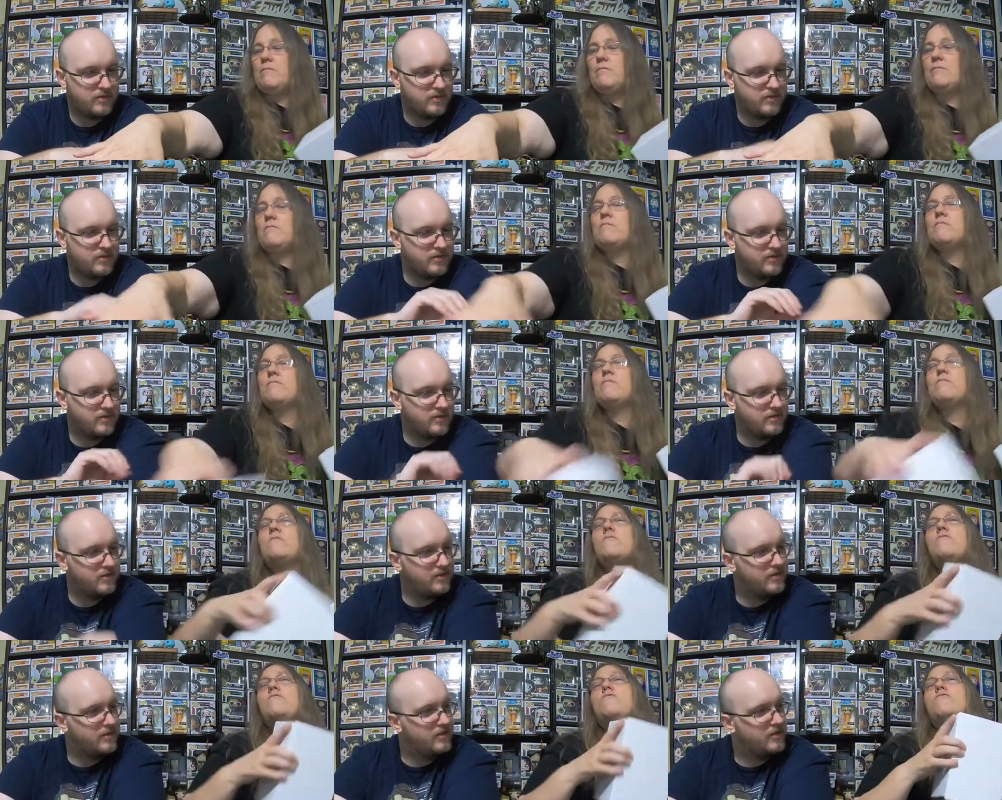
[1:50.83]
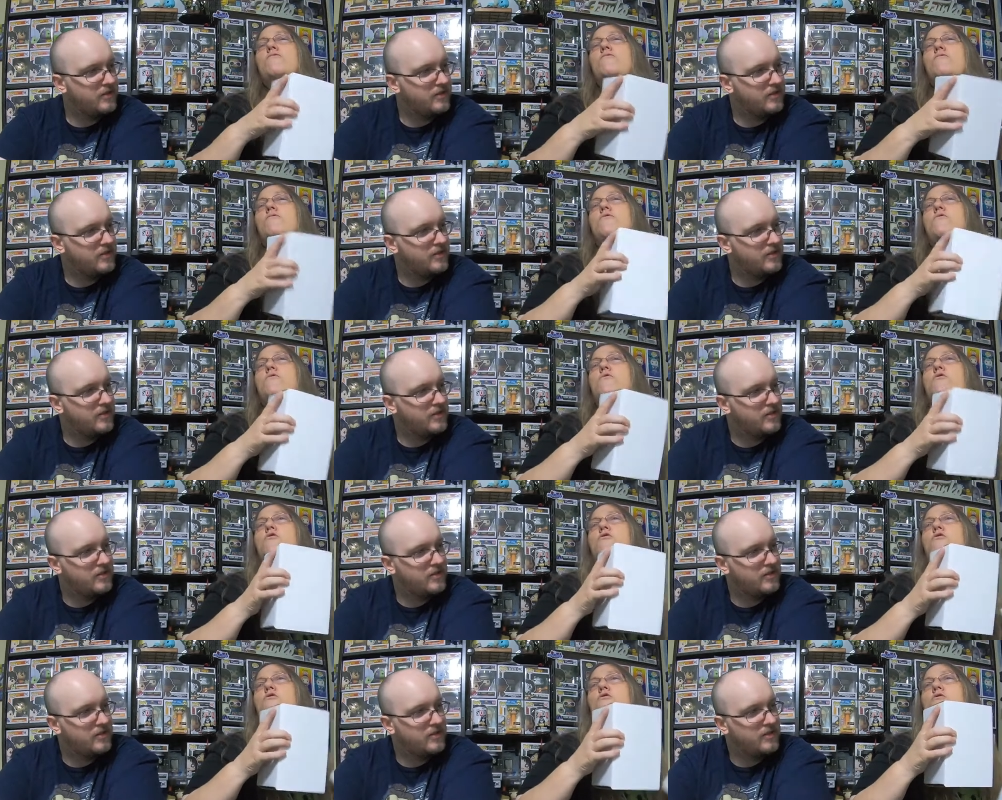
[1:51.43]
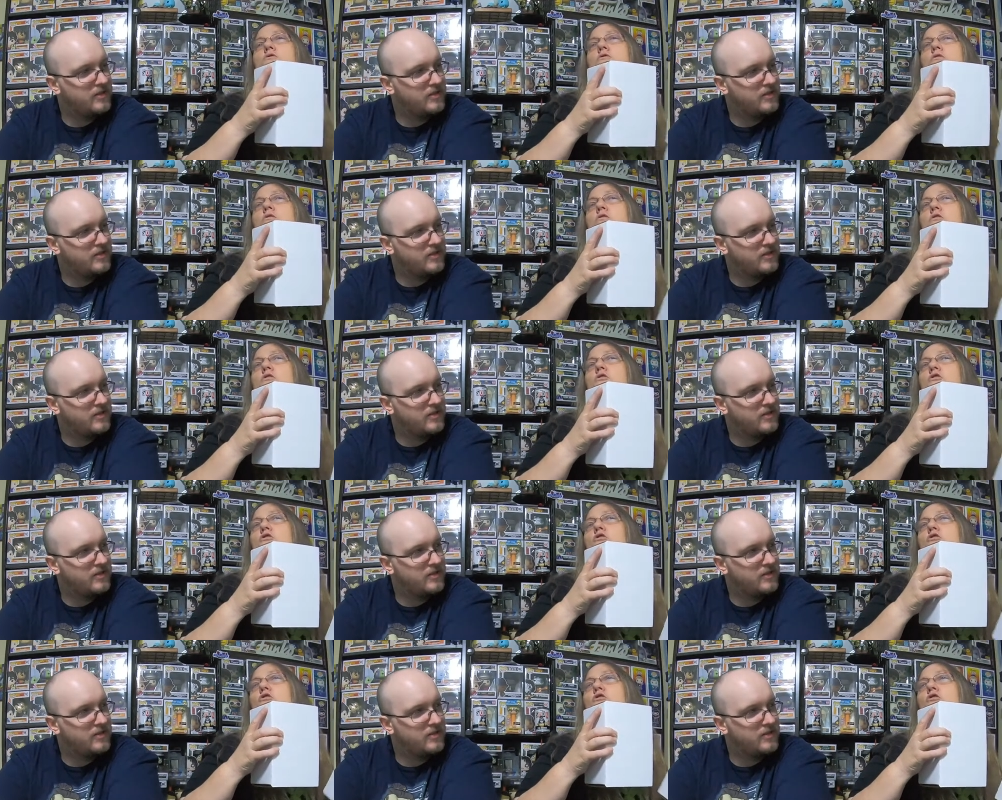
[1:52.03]

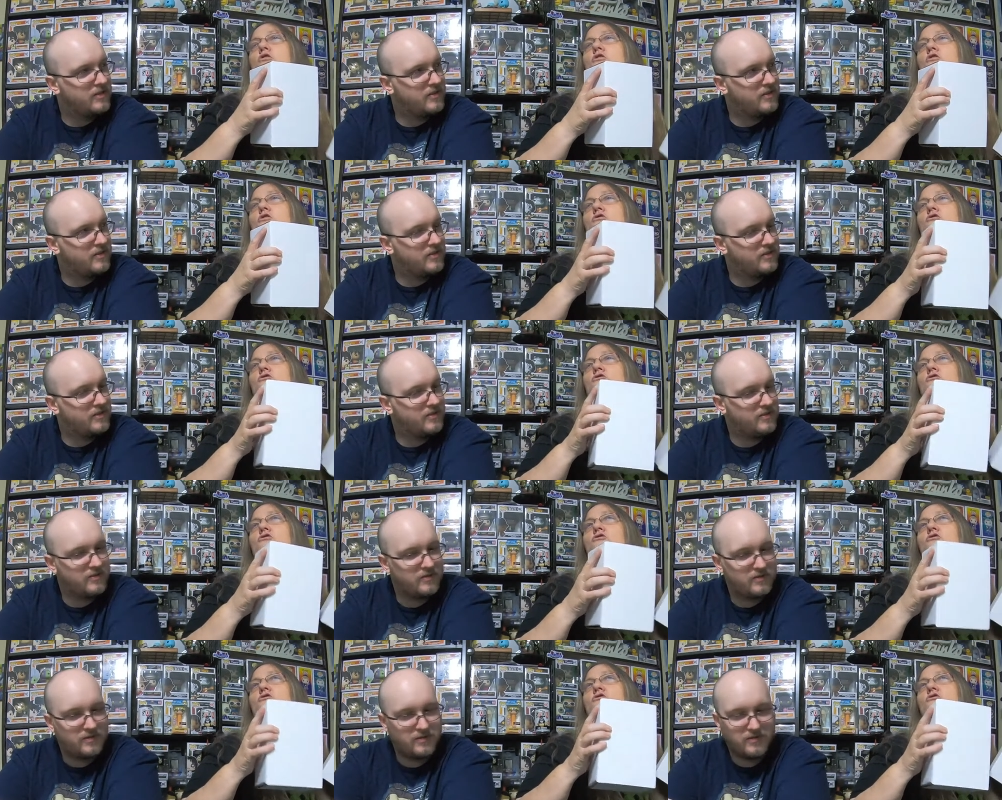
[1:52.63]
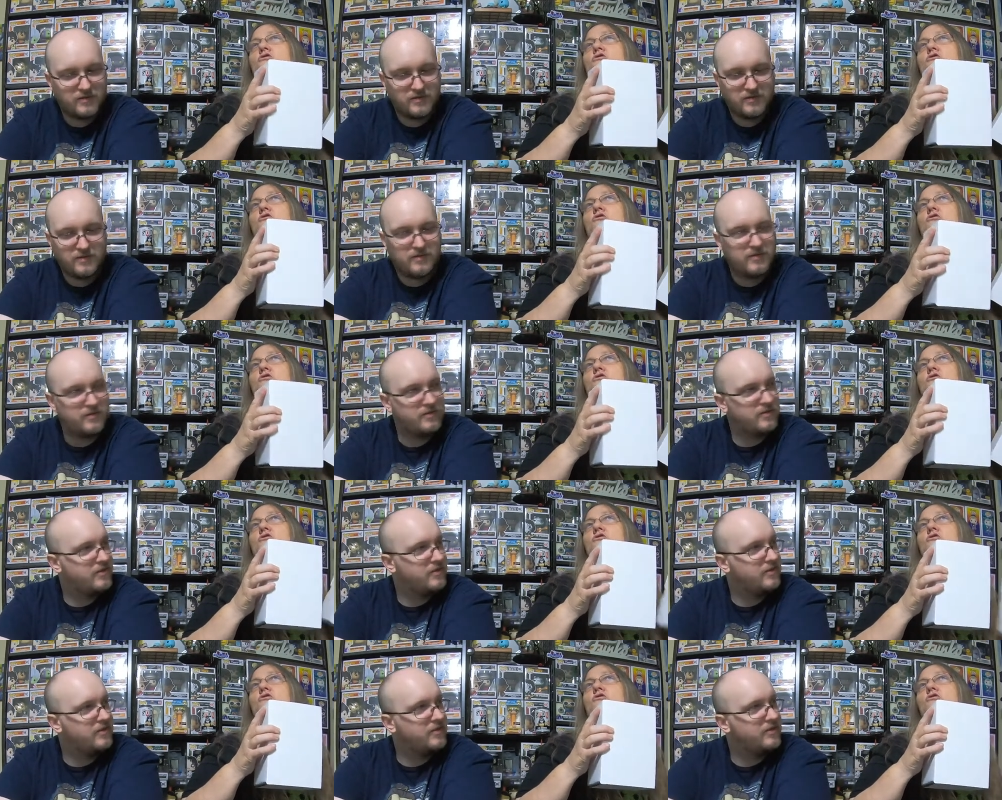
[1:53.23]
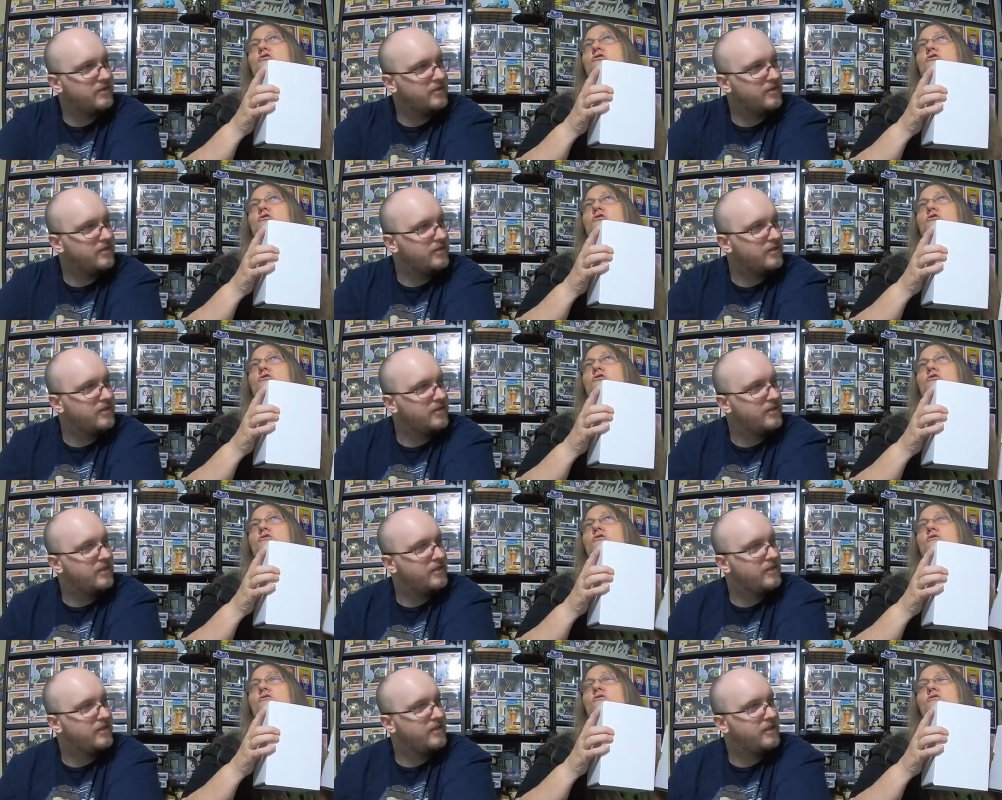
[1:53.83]

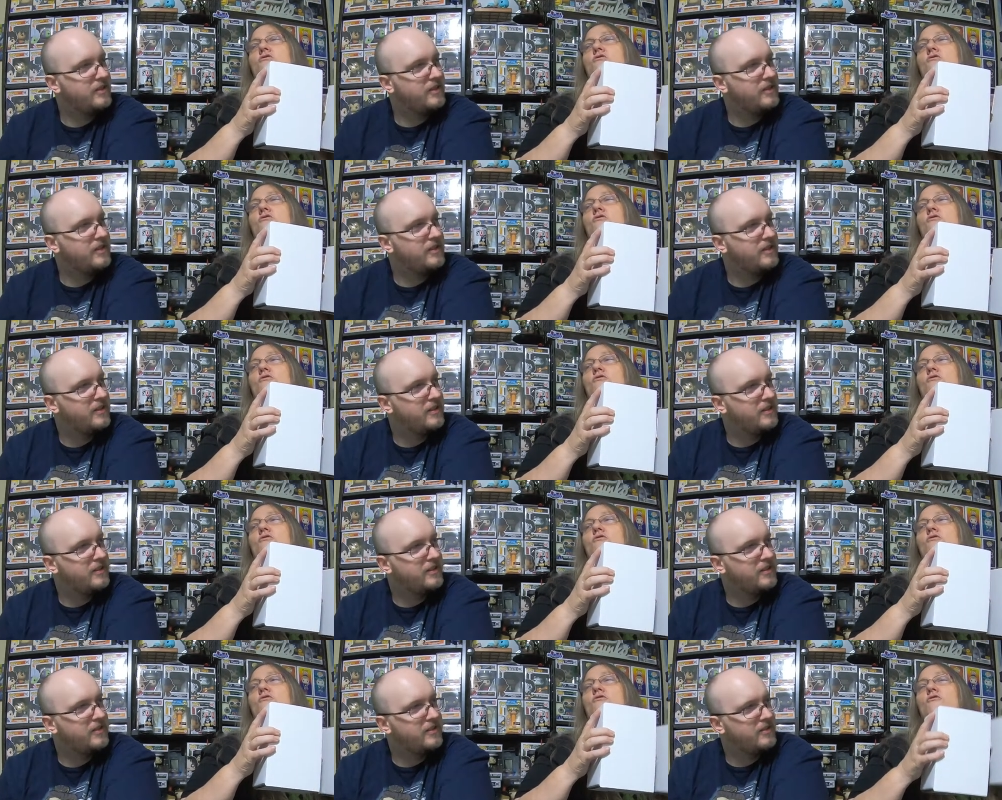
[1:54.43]
[no speech]